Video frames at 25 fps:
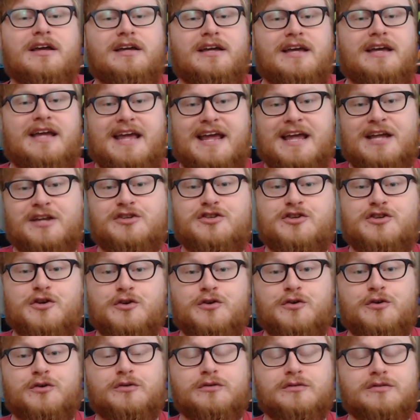
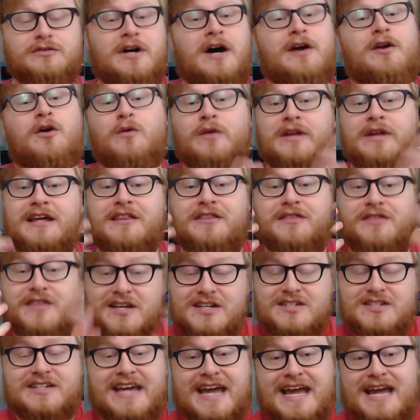into not only
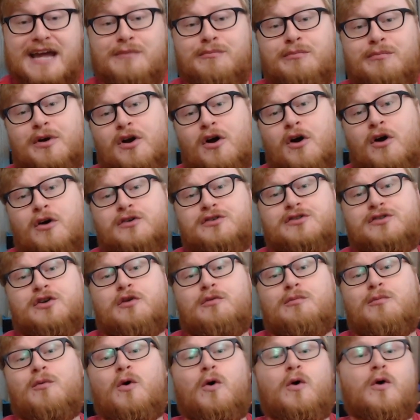this game but also
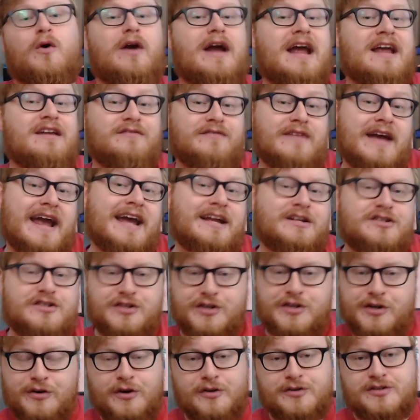more advanced
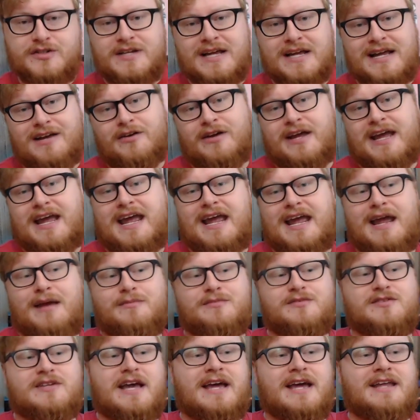Euro style
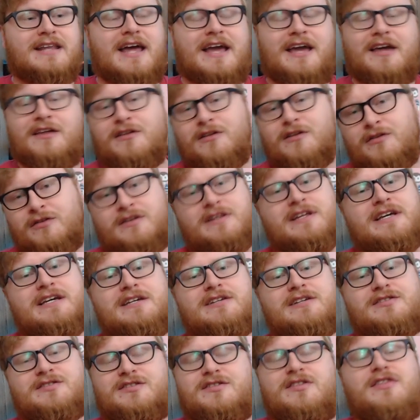games and like
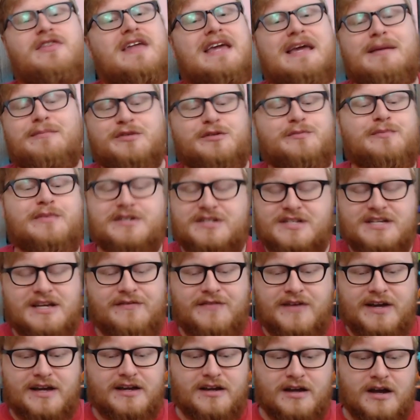these theme
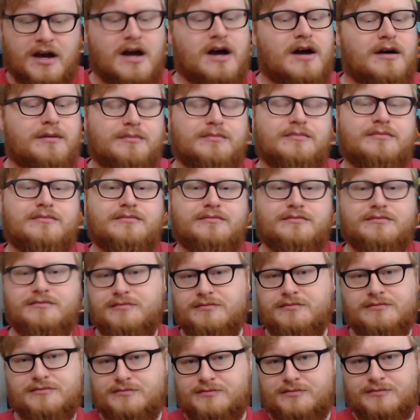specific
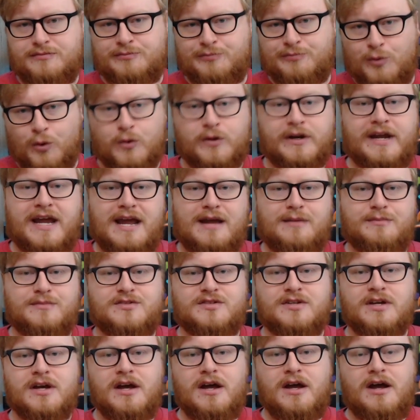board
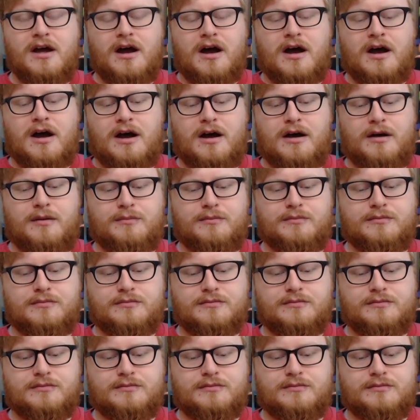games, and